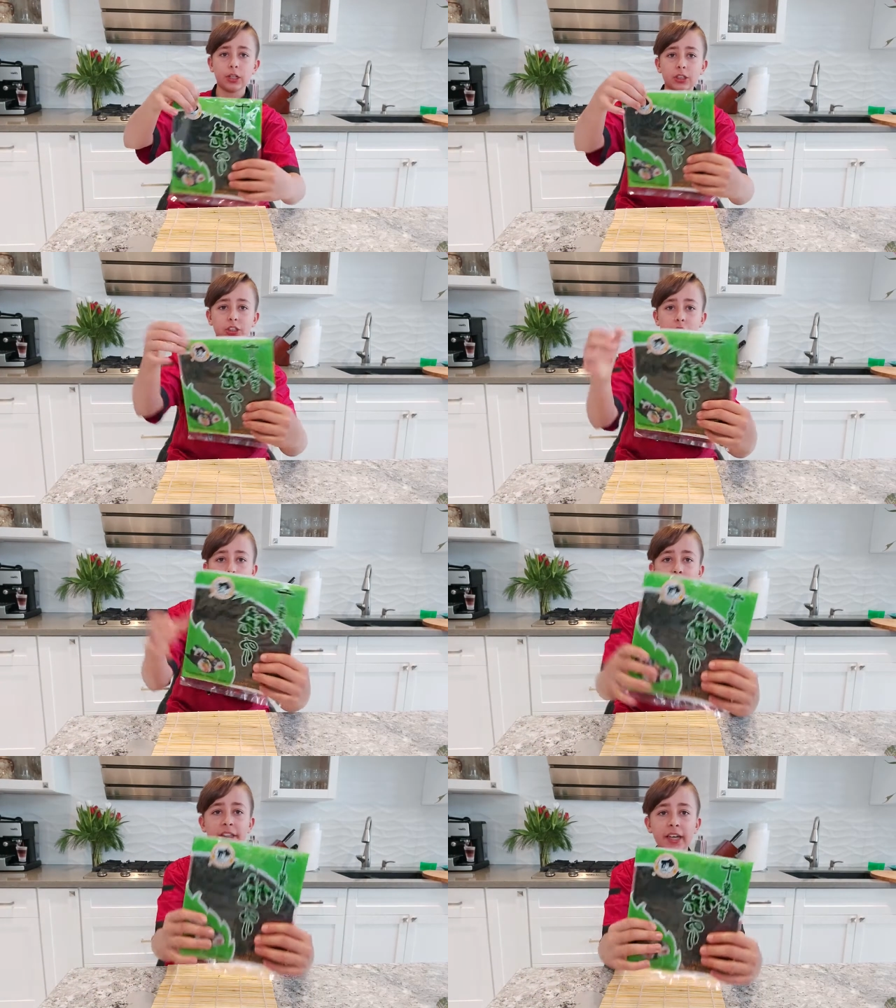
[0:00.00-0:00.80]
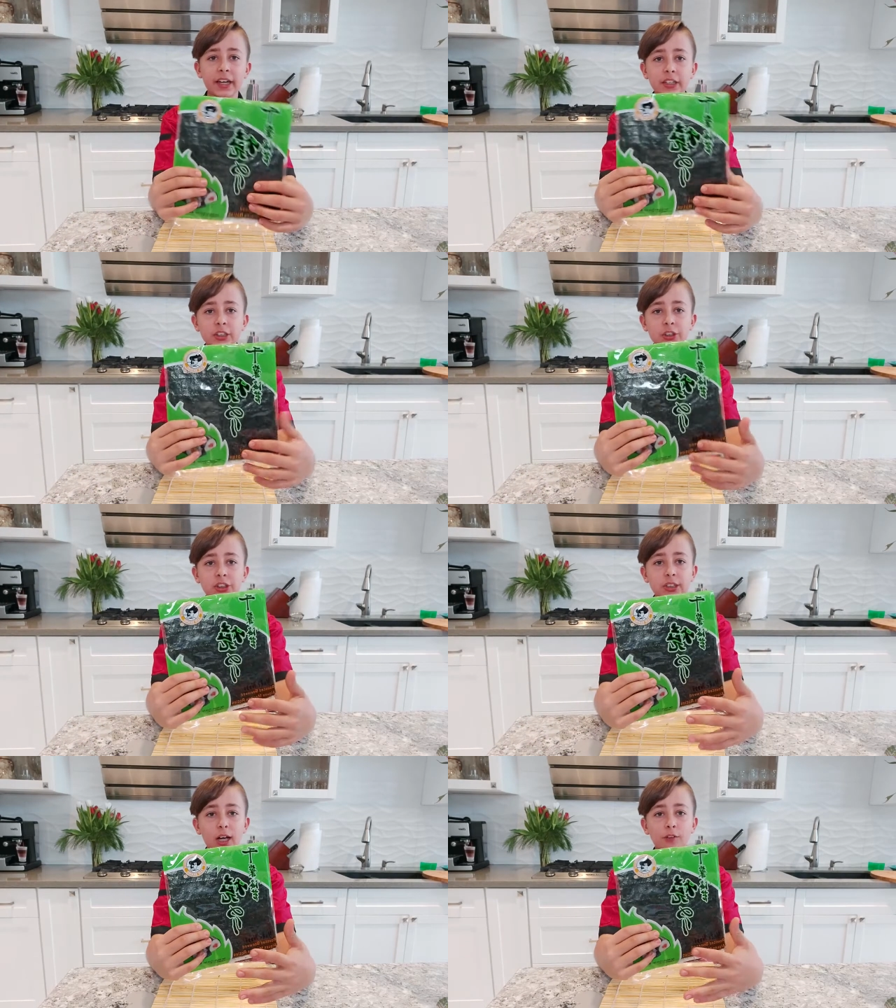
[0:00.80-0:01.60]
So you want to get
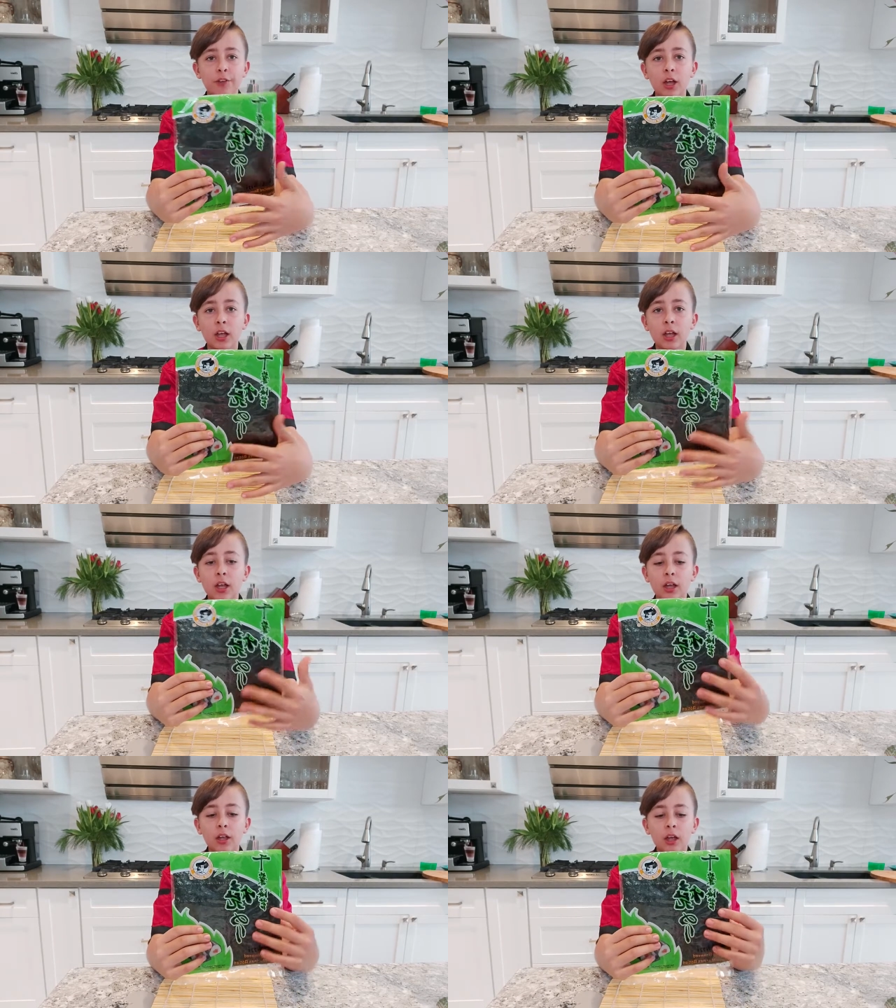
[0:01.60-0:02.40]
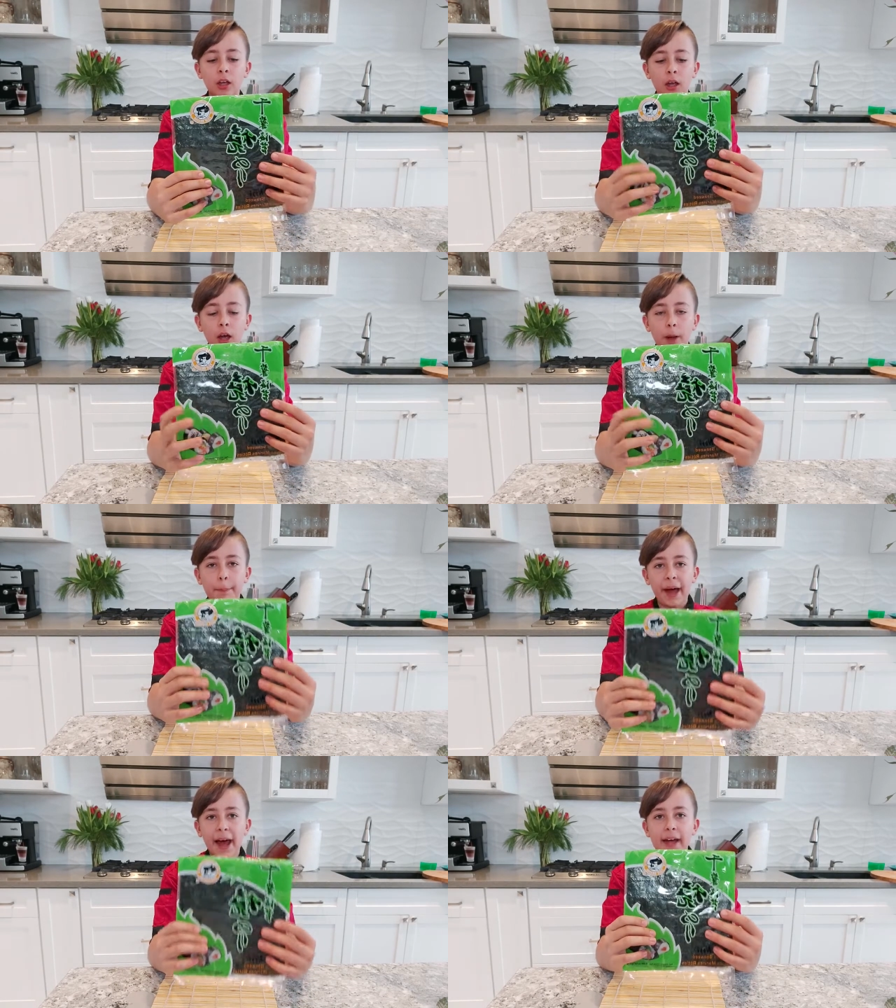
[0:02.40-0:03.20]
yourself a
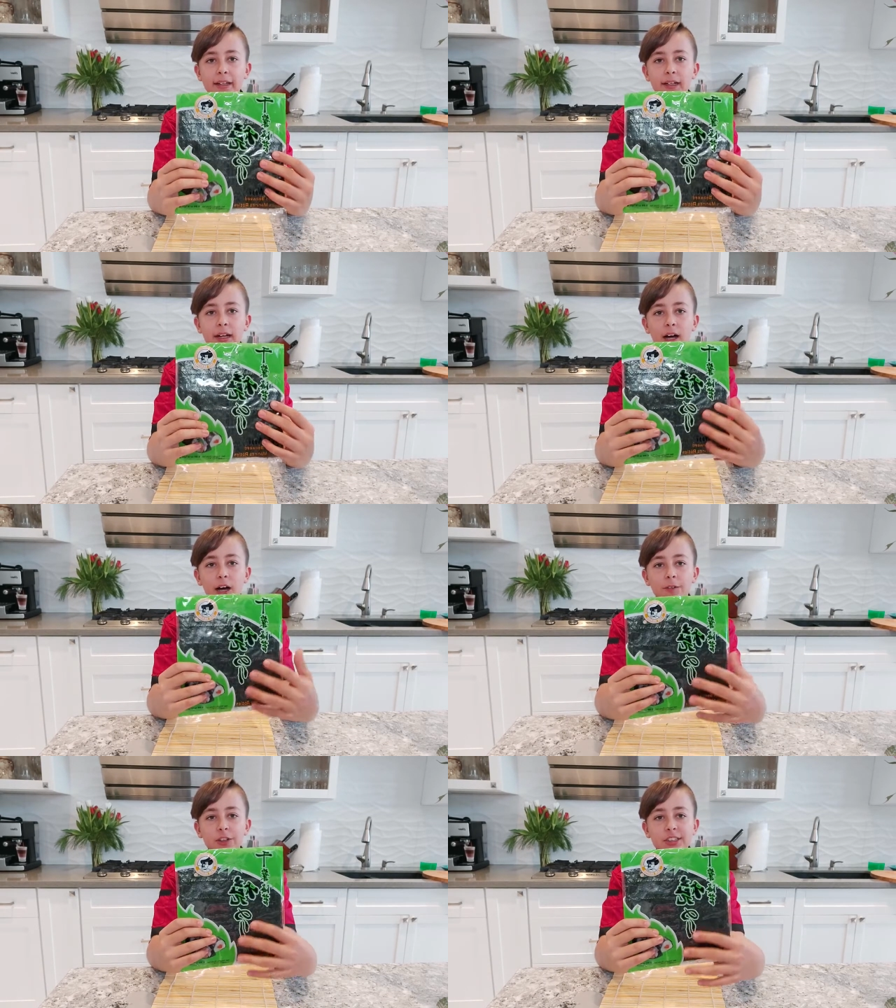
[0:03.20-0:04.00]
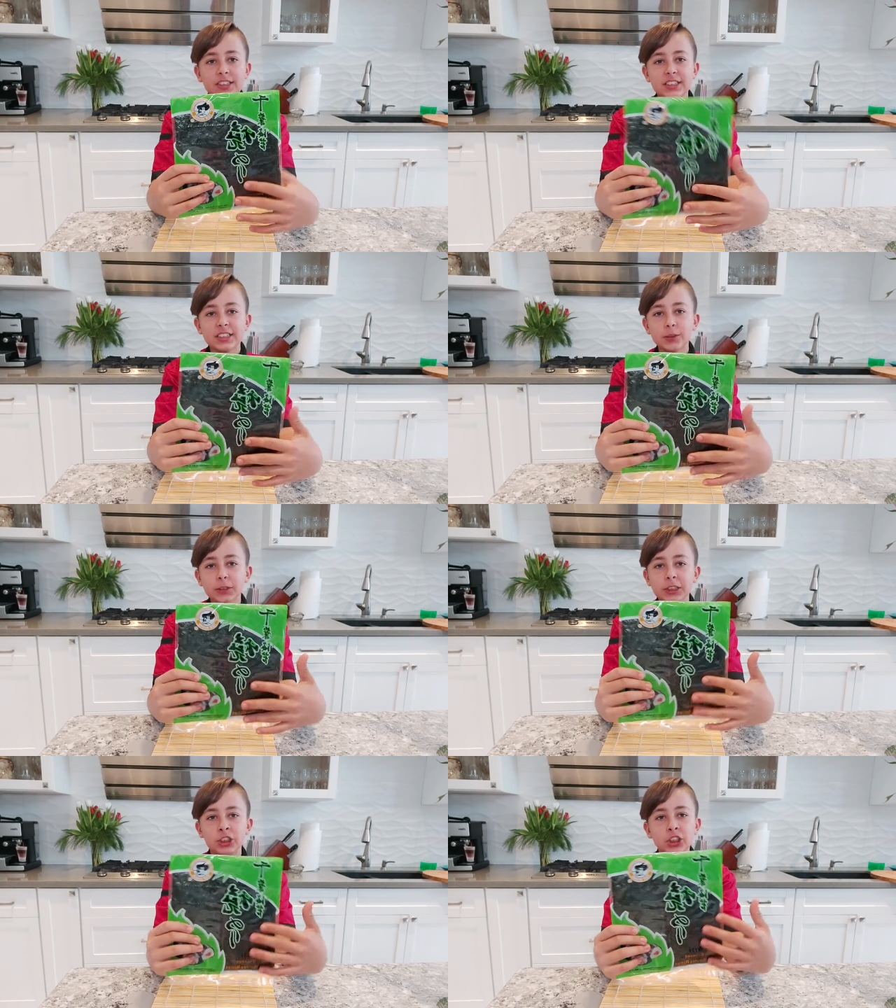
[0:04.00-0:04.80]
pack of
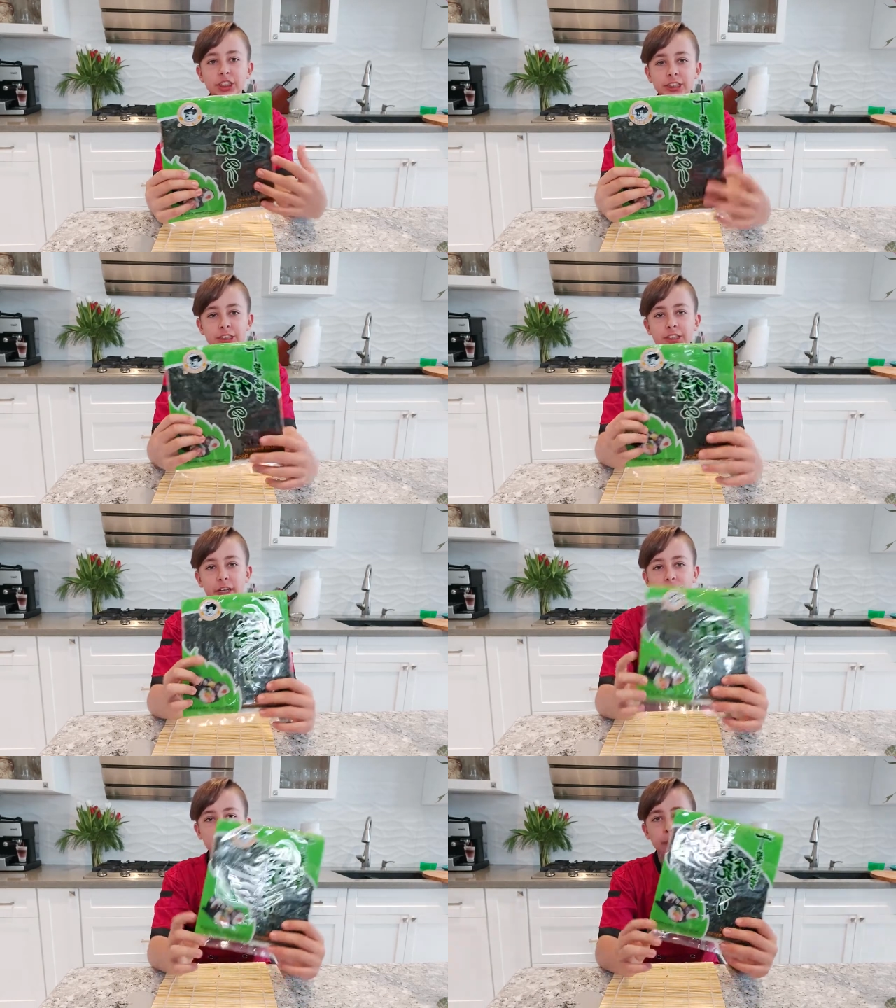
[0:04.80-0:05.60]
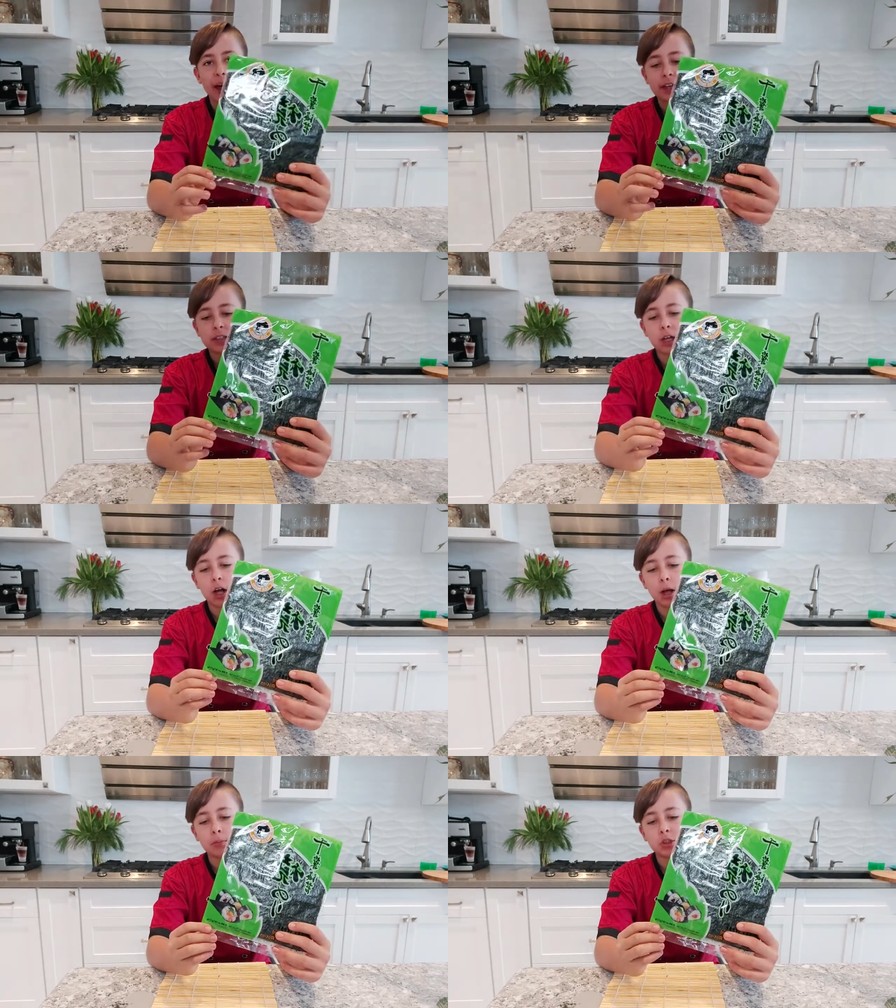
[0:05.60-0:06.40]
seaweed sheets. Now this pack
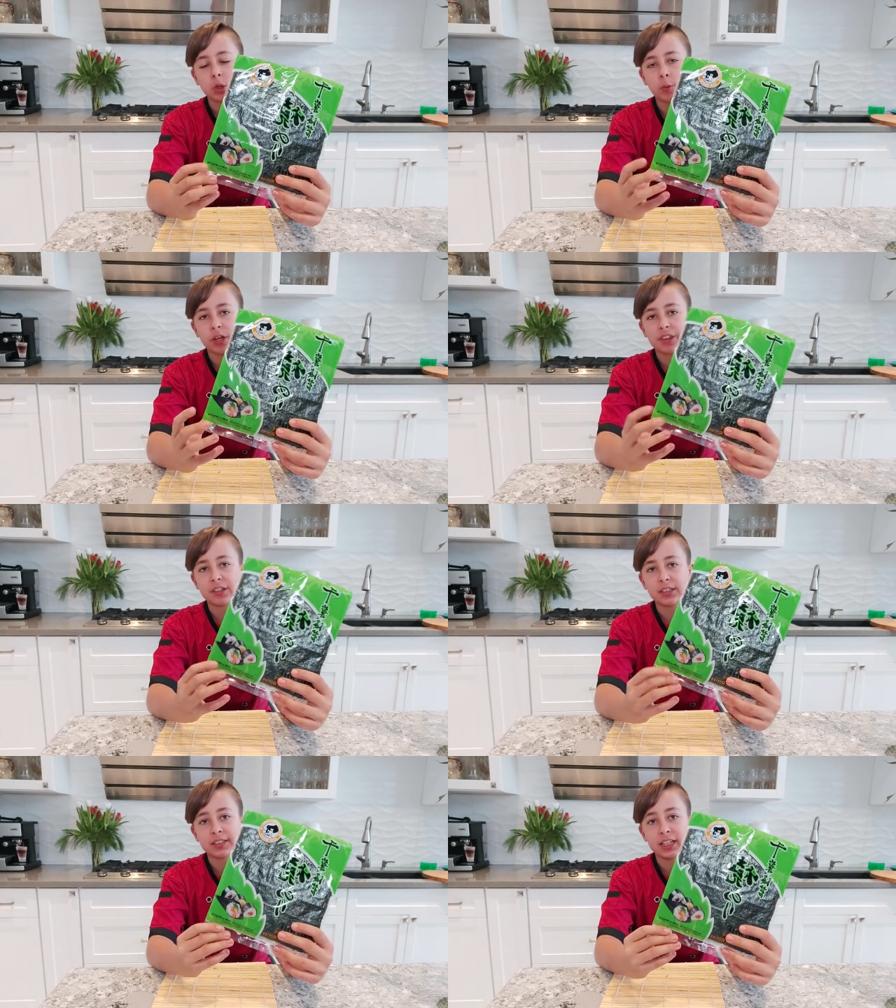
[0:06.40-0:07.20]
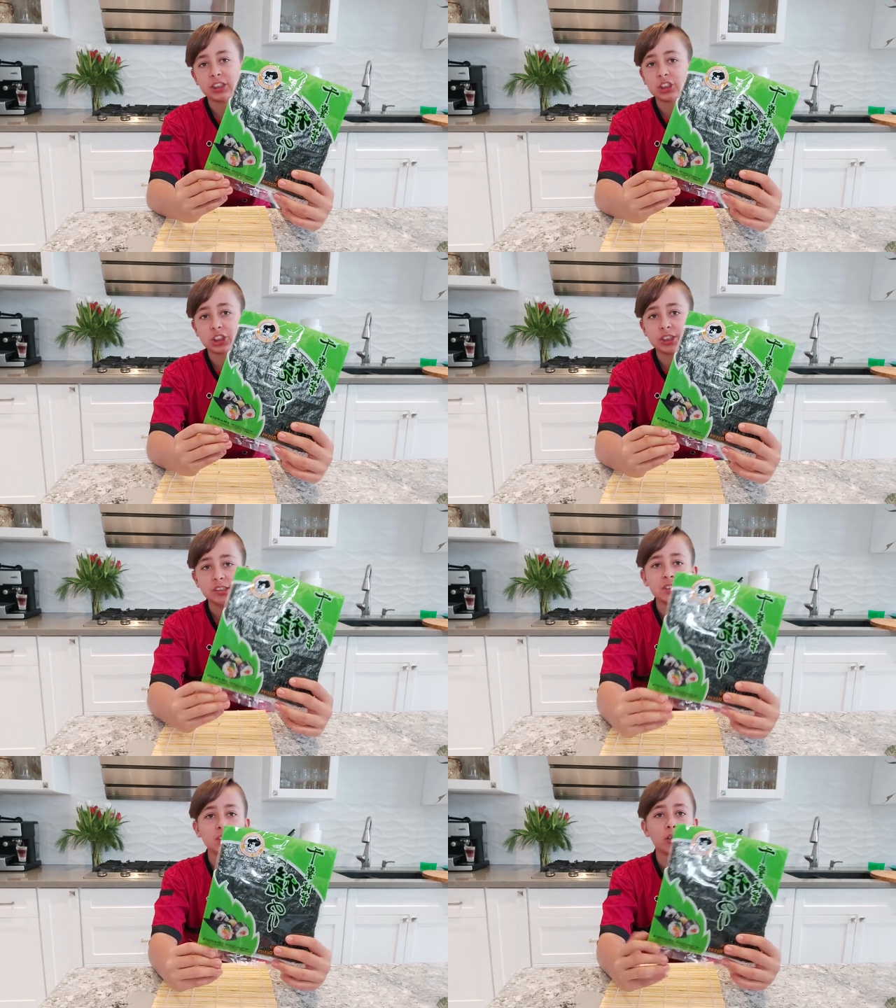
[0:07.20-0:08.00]
comes with 10
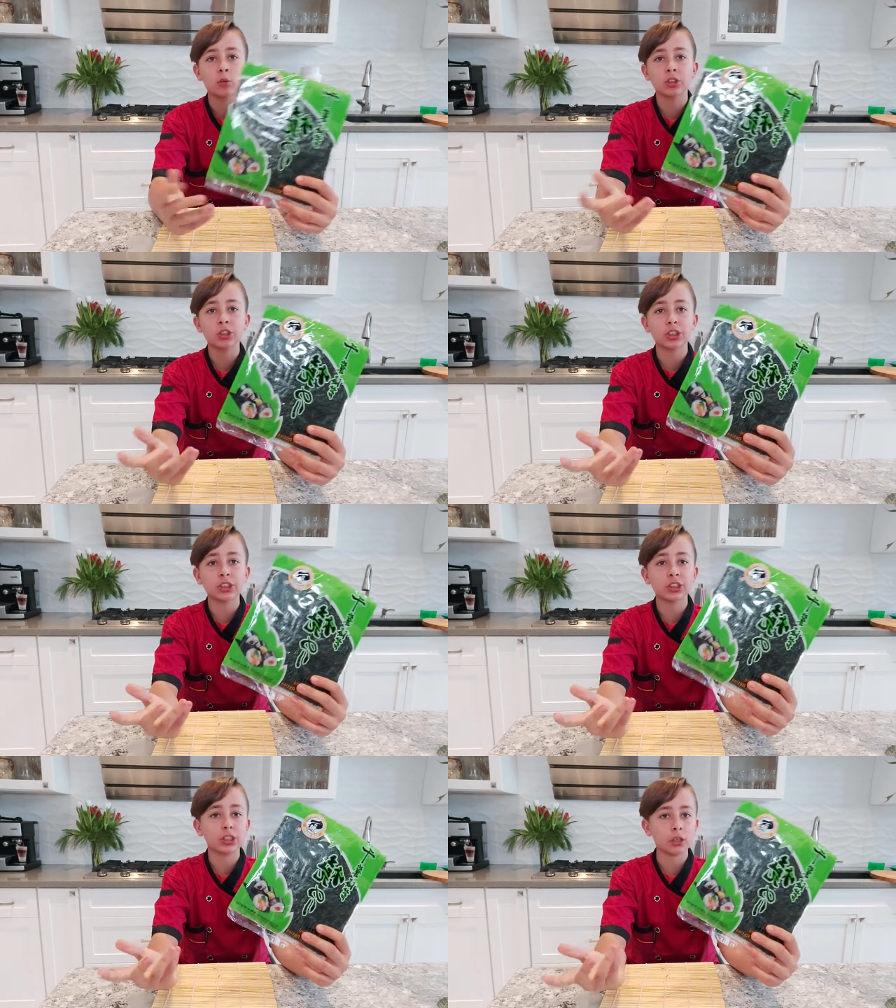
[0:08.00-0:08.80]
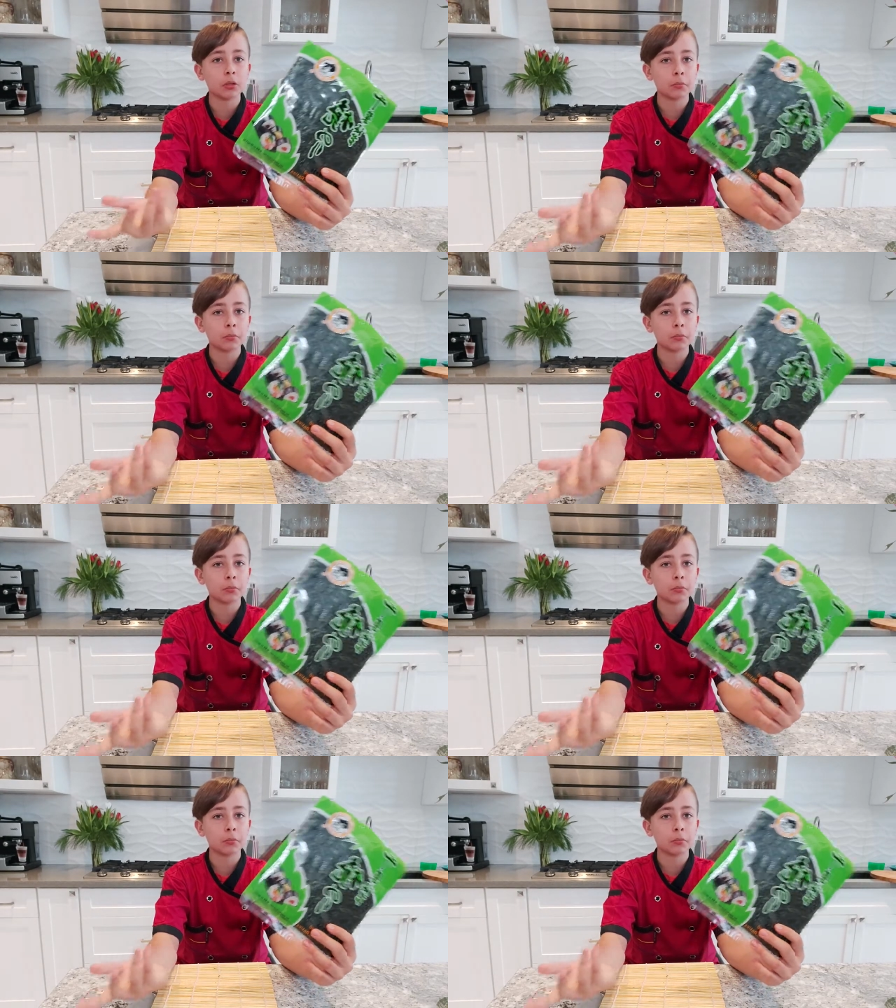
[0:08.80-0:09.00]
sheets, which is